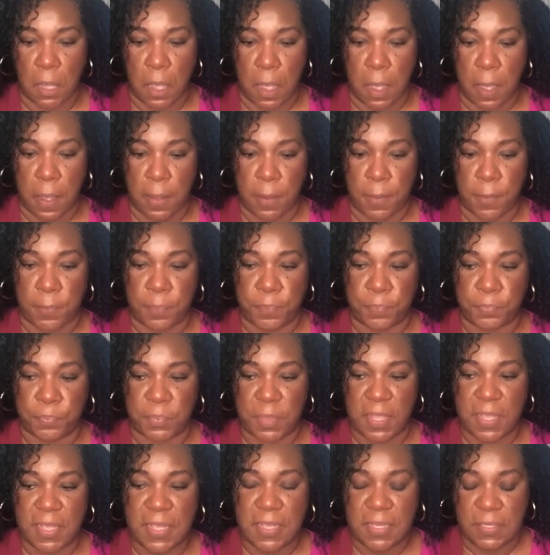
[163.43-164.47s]
So
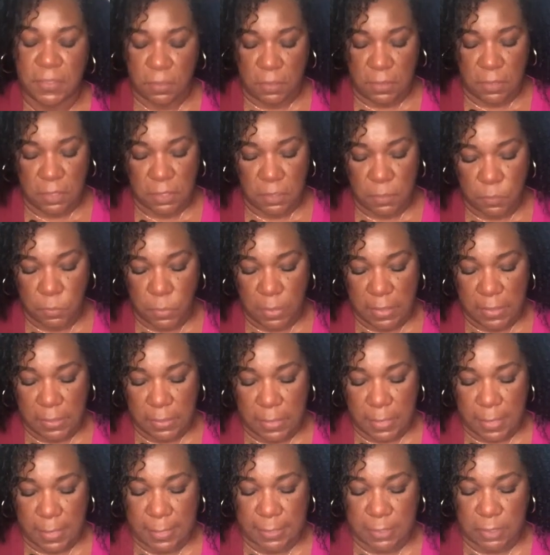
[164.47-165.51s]
this is
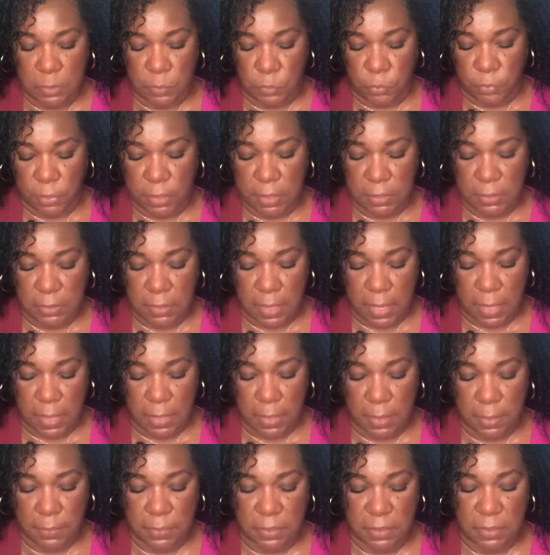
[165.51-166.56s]
mainly a
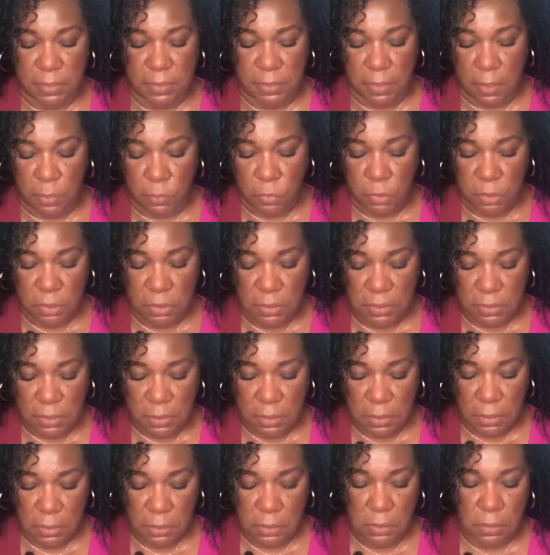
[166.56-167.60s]
springtime summer
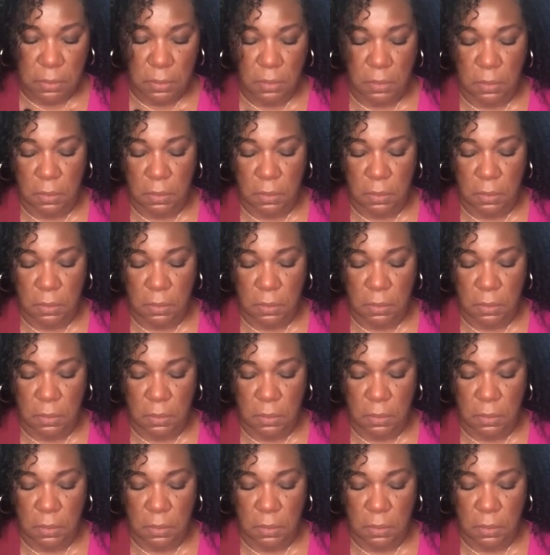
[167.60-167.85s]
scent.